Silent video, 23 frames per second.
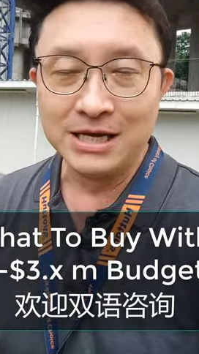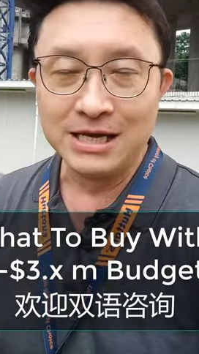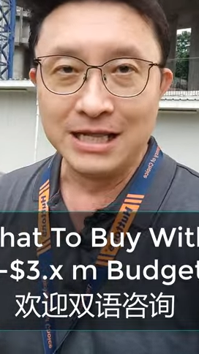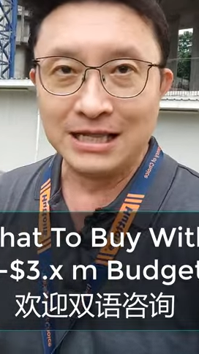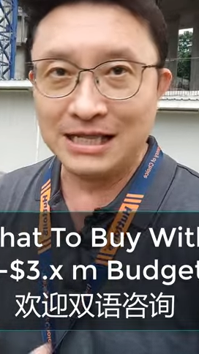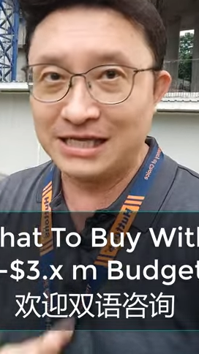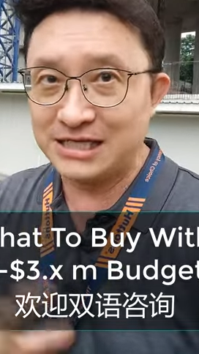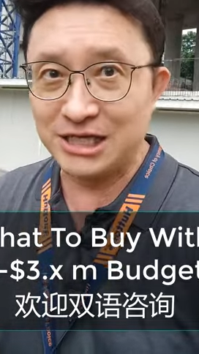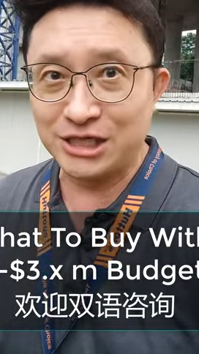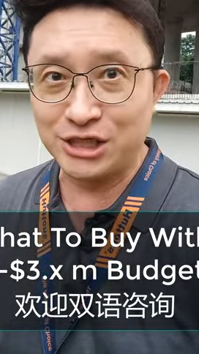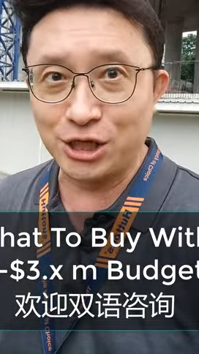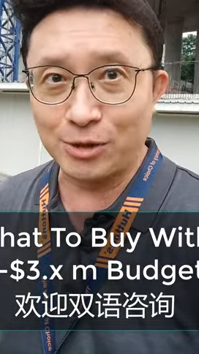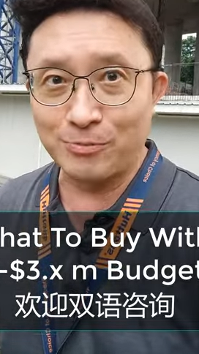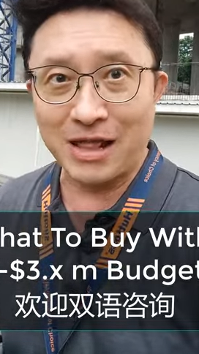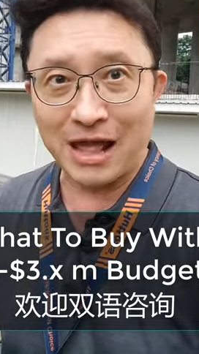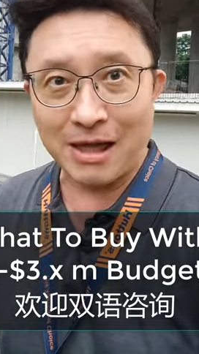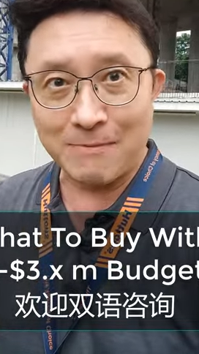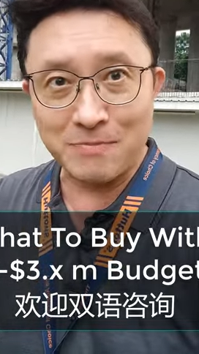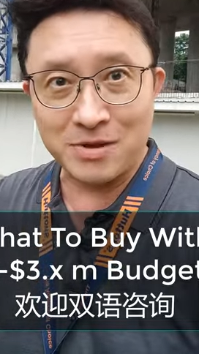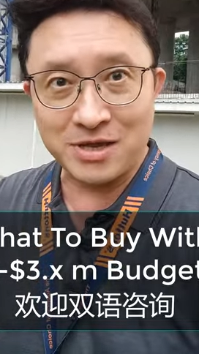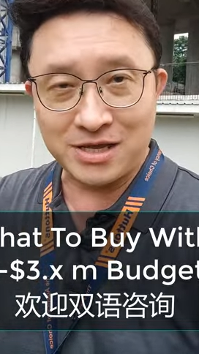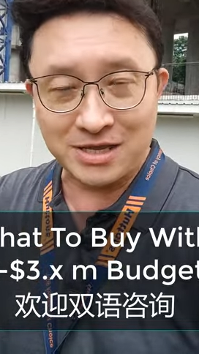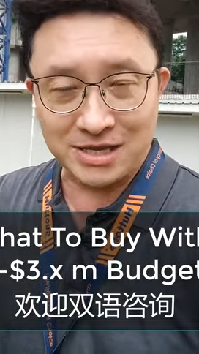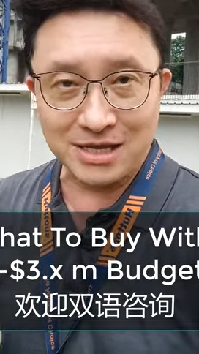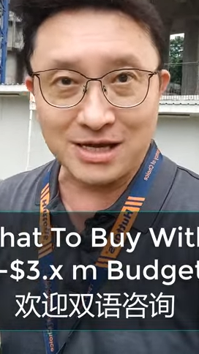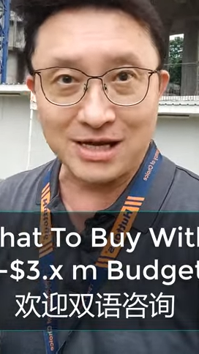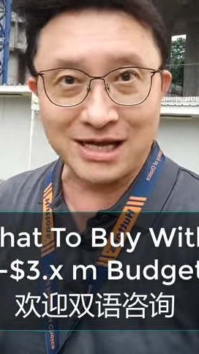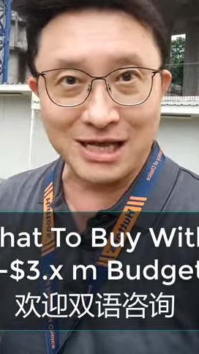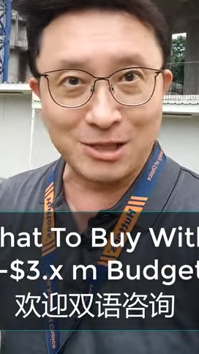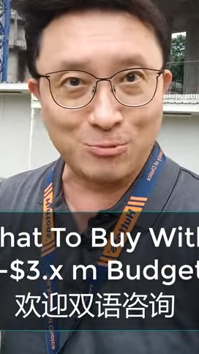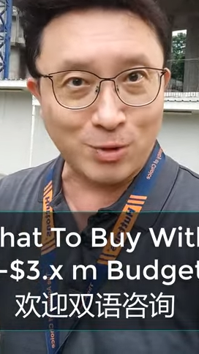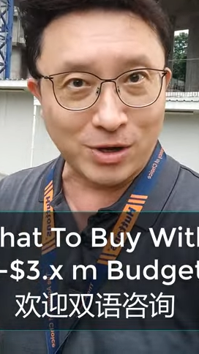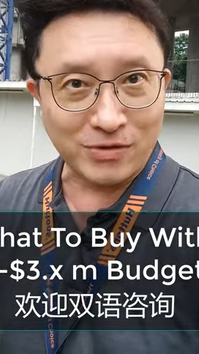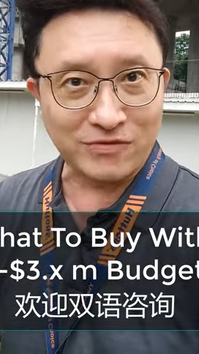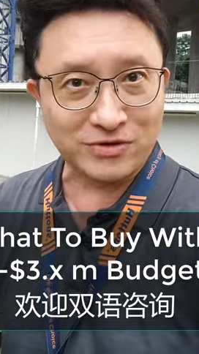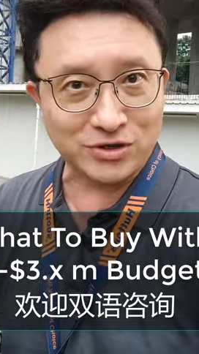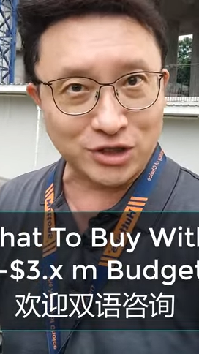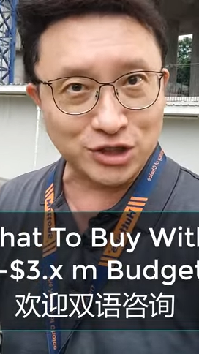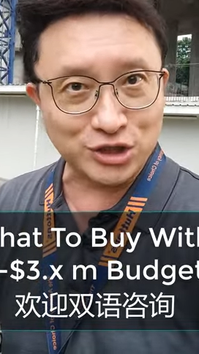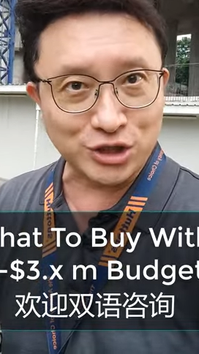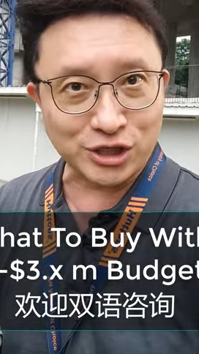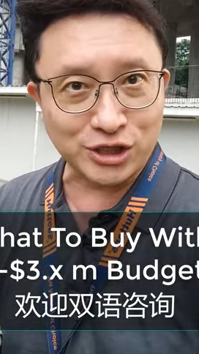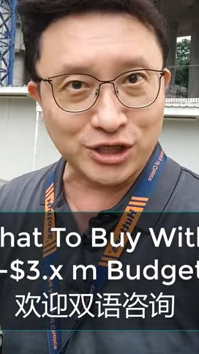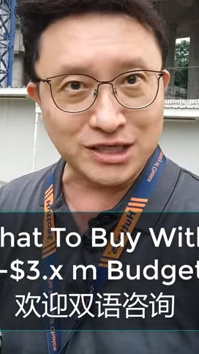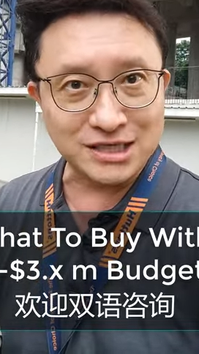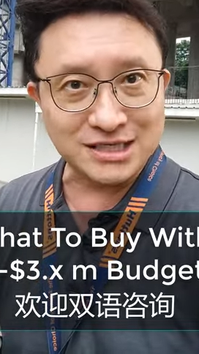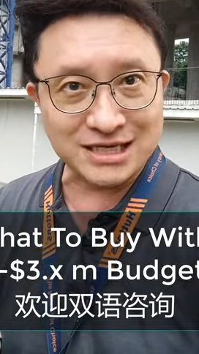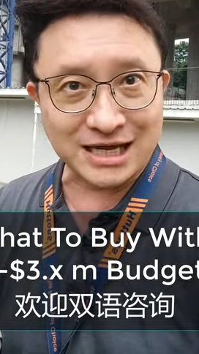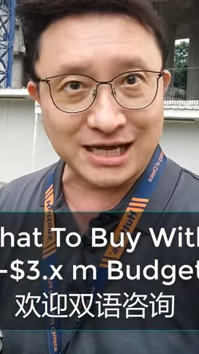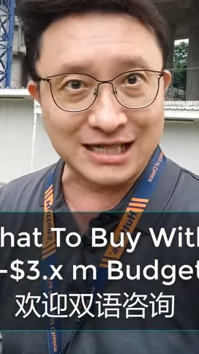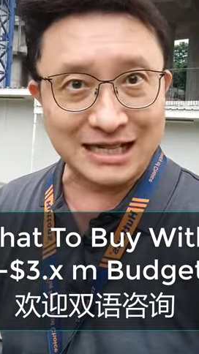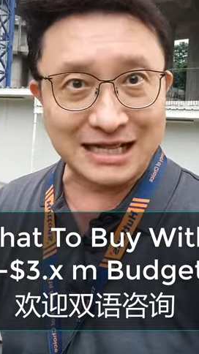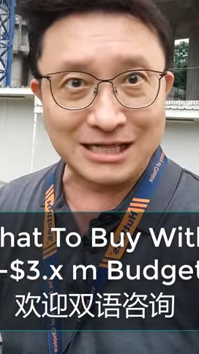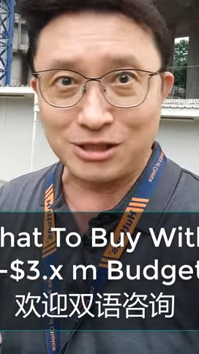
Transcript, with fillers: Ladies and gentlemen, I'm here in one of the construction sites.